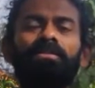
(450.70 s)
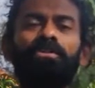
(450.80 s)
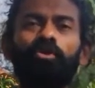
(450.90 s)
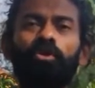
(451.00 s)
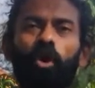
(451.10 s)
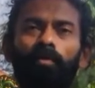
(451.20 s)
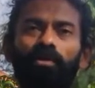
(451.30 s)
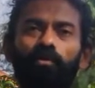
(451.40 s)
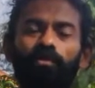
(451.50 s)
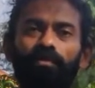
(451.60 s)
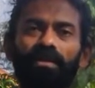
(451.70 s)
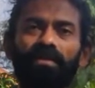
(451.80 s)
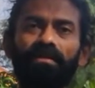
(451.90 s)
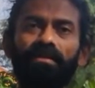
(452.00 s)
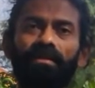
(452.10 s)
The new normal would
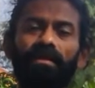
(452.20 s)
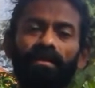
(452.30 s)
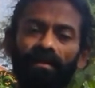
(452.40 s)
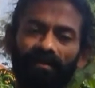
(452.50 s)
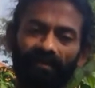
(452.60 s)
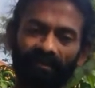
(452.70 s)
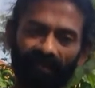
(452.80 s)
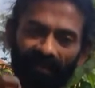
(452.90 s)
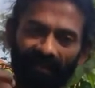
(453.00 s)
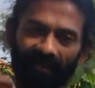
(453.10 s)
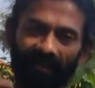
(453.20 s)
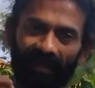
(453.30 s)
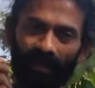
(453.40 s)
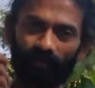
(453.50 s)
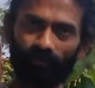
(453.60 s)
mean taking
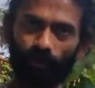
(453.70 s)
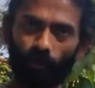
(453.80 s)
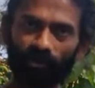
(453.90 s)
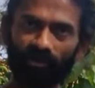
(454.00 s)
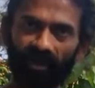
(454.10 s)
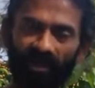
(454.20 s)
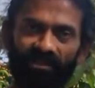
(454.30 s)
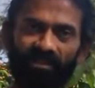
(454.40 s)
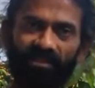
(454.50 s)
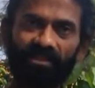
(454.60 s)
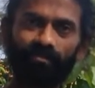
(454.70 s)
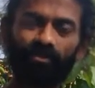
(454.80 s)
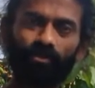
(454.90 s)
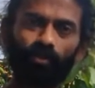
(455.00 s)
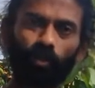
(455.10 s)
care of those relationships,